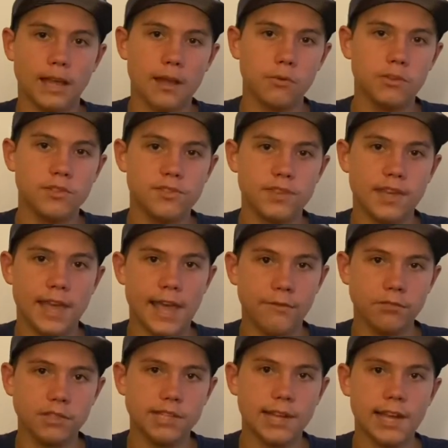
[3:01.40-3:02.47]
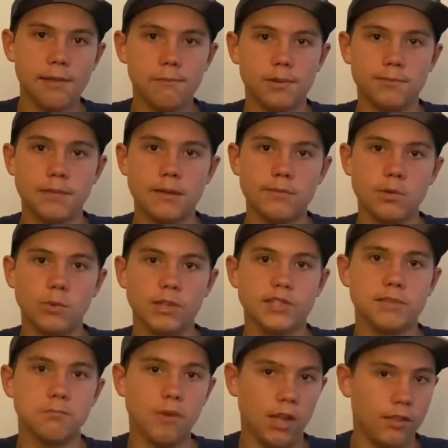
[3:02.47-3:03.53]
wouldn't say every time, but maybe
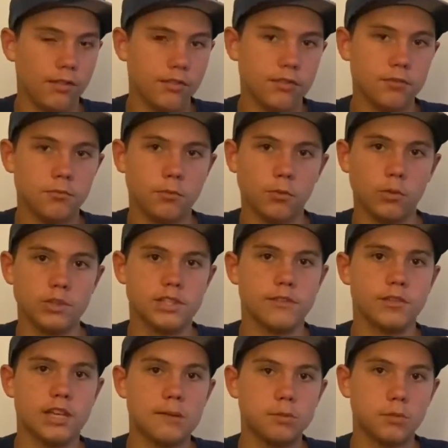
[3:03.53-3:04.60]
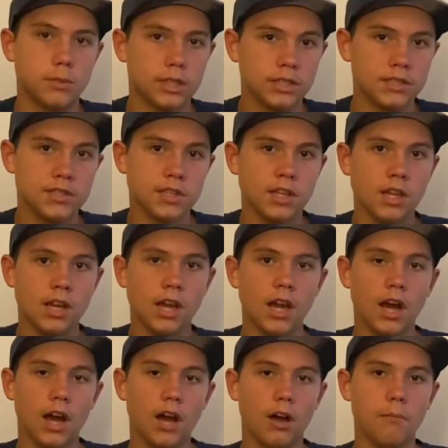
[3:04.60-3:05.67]
once a month, once every couple months,
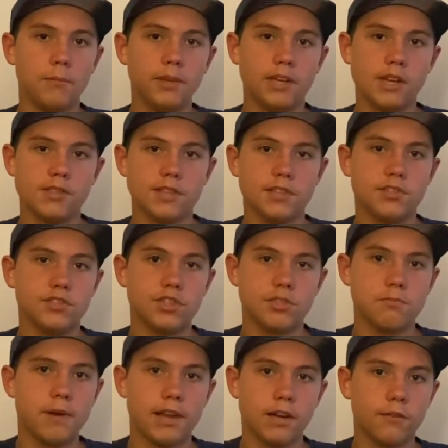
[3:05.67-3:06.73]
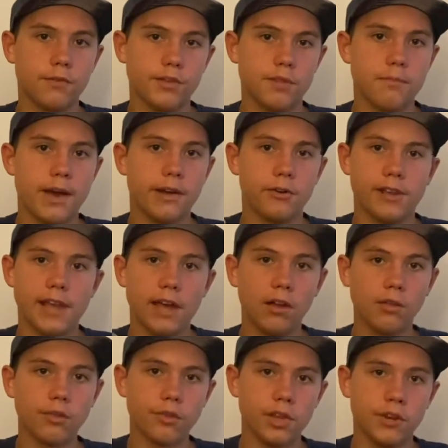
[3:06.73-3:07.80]
because it's just better for the battery
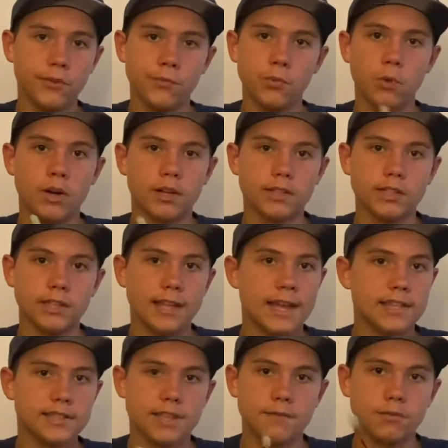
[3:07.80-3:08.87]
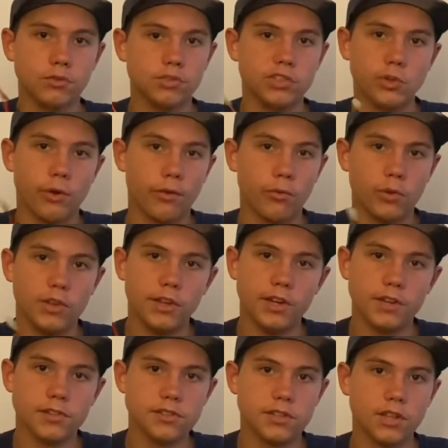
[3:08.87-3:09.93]
health. And if you want it to last that full 2 or 3
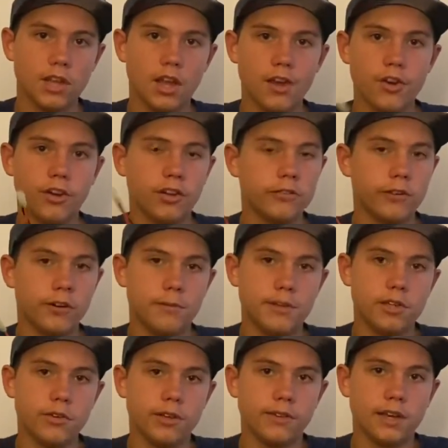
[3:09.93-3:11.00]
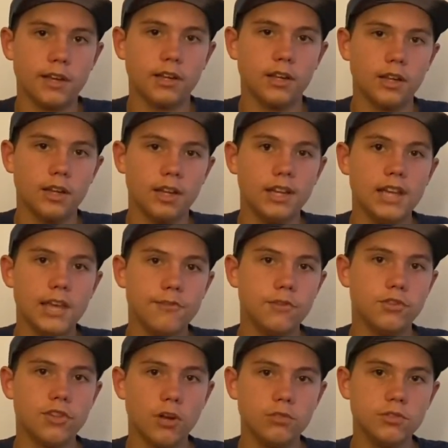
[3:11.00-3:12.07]
years, you're going to want to be doing that. If
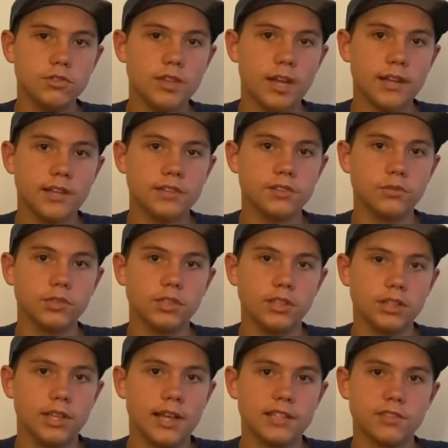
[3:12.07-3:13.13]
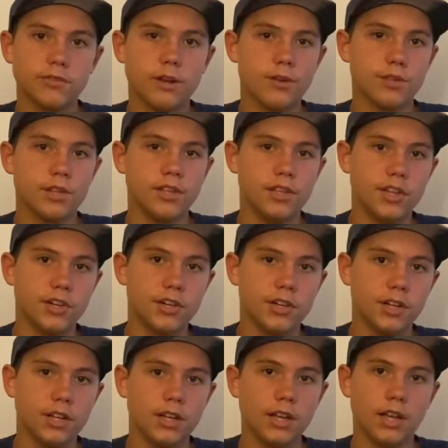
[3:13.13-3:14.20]
you don't do that, it's only going to last around a
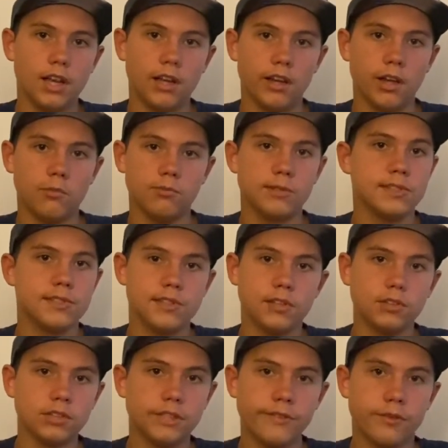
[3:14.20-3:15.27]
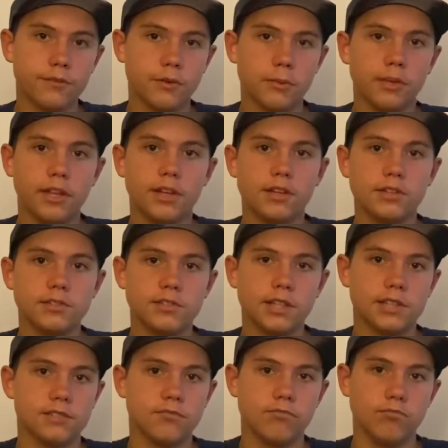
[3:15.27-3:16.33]
year, but still, even for beginners,
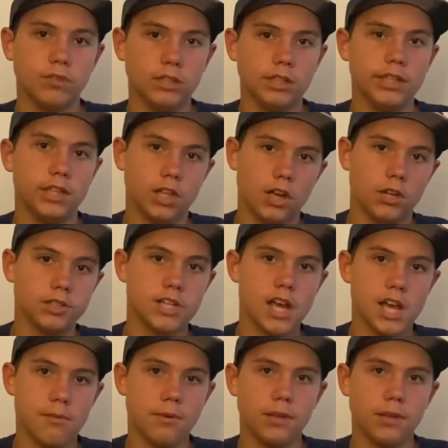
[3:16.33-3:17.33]
that's really a long time.